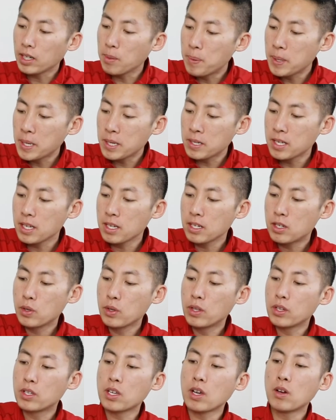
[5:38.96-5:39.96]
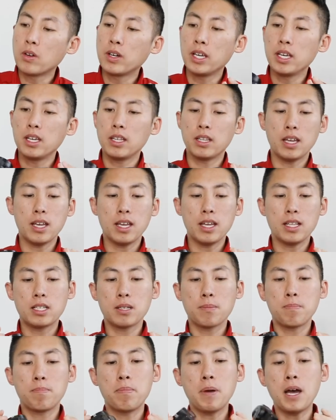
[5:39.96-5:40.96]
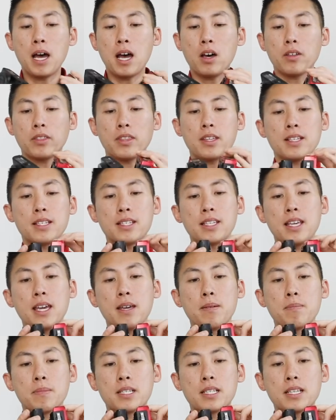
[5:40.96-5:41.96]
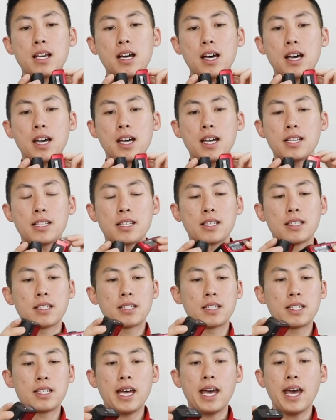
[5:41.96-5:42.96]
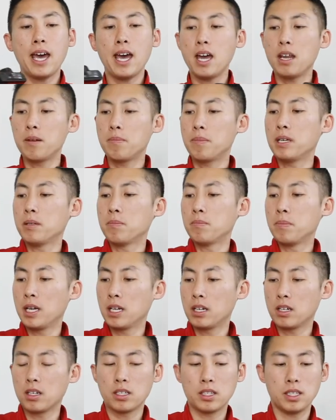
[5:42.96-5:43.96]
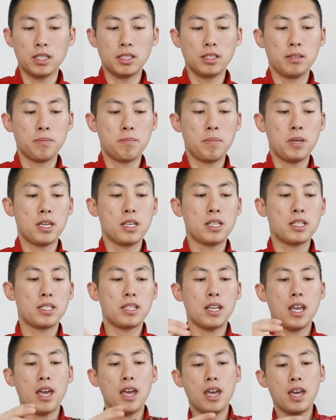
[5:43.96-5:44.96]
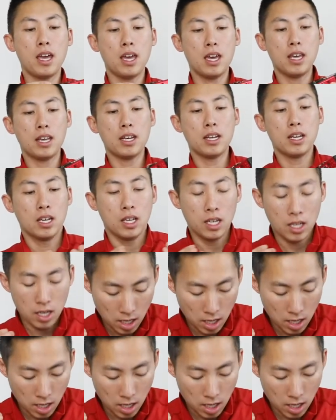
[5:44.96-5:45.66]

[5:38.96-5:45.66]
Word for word: in comparison to the Sony, it's about the same size, it's a tad bit bigger, the Olympus, and